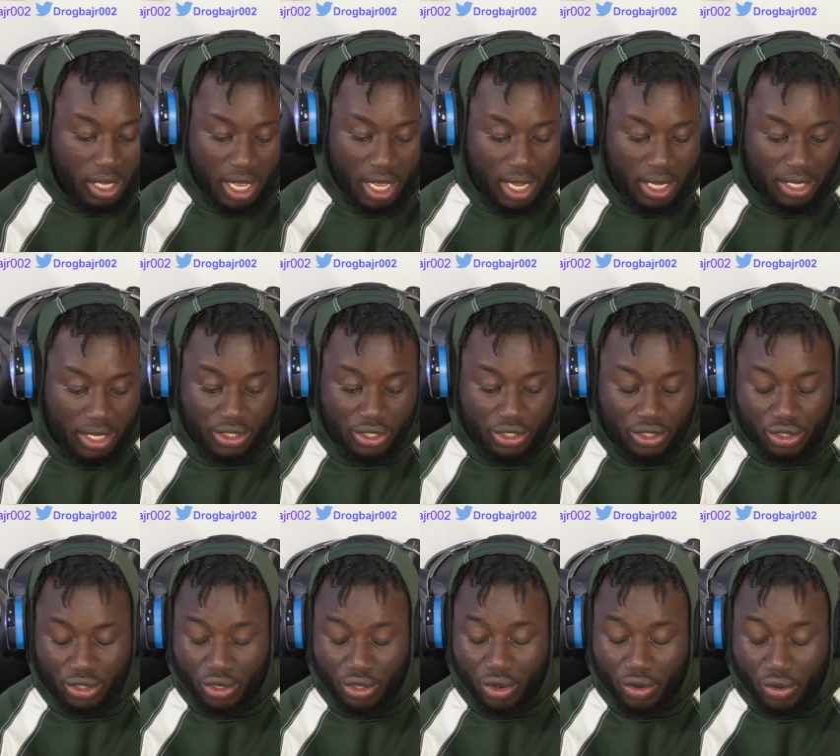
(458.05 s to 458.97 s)
It's
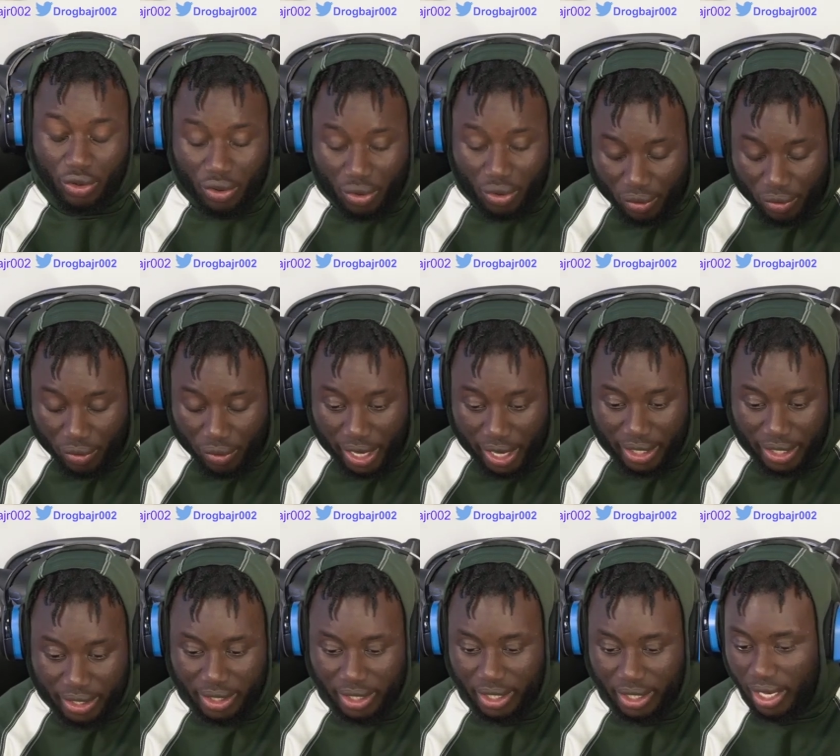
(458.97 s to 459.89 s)
just
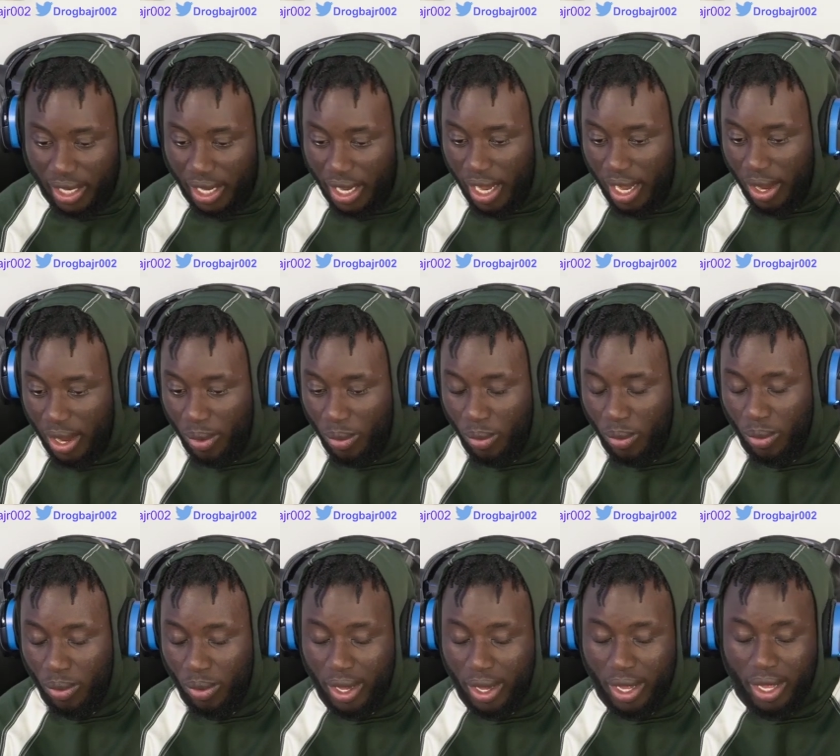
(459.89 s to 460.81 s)
crazy how
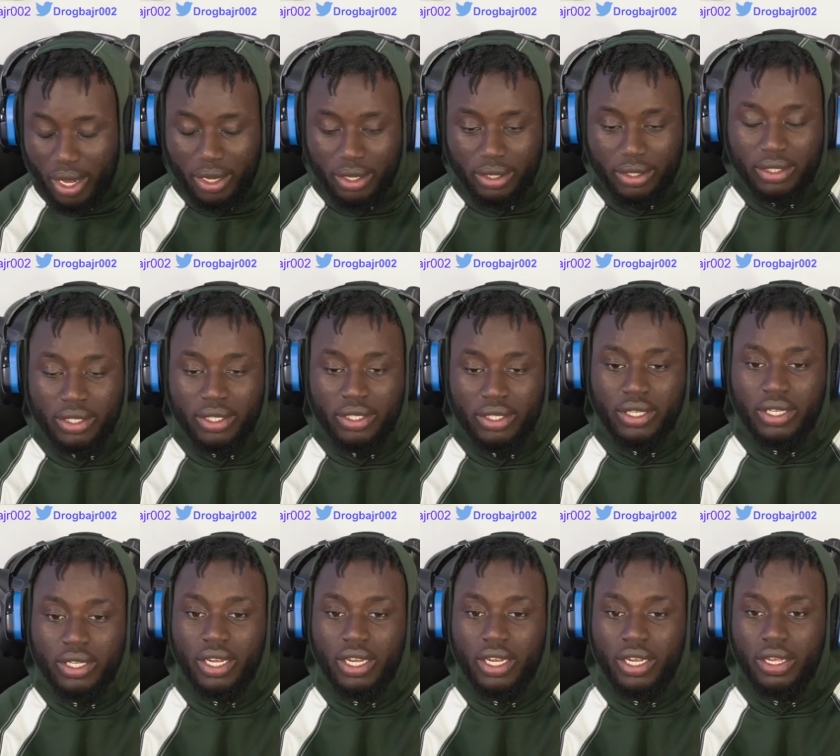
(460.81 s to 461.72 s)
well,
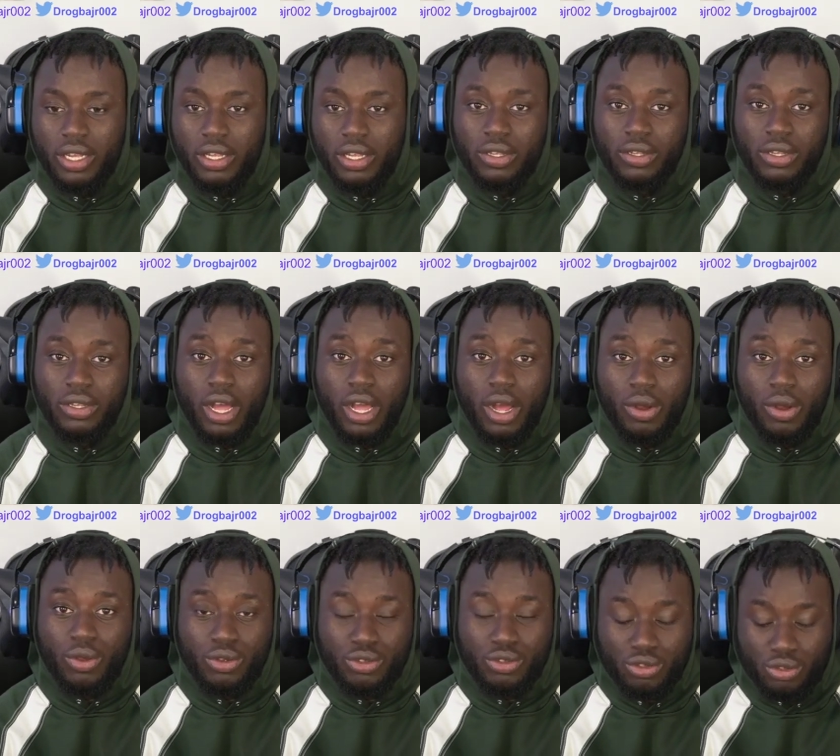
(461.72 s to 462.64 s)
how
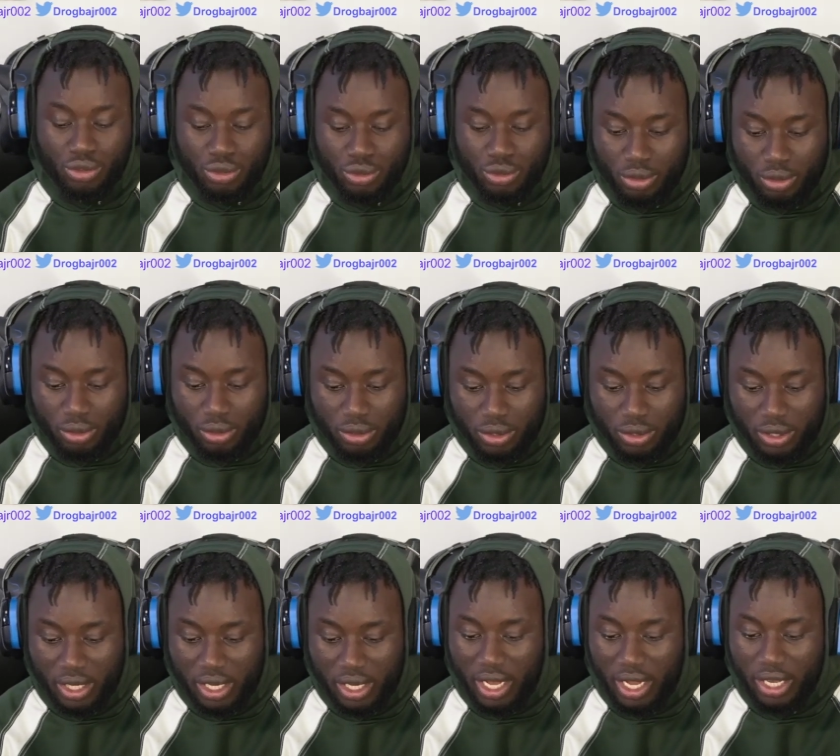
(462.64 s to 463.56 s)
controlled
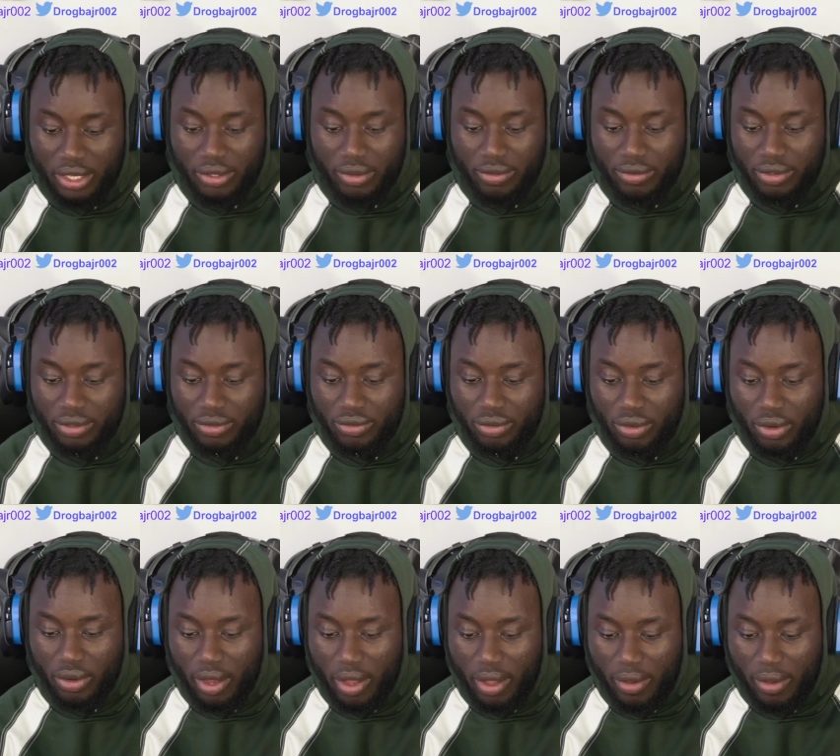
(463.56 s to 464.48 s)
he has of his
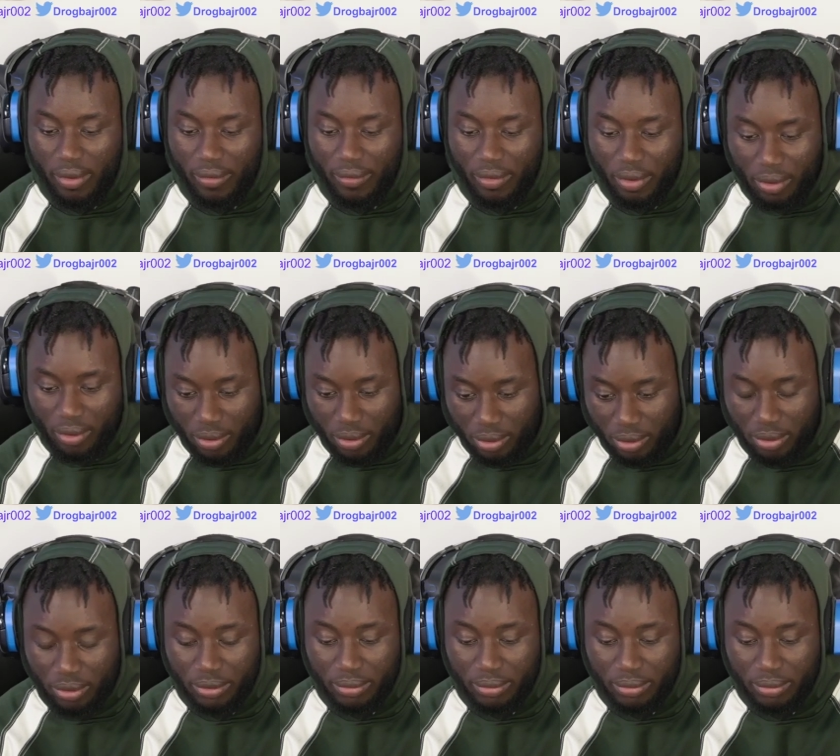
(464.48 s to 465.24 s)
vocal.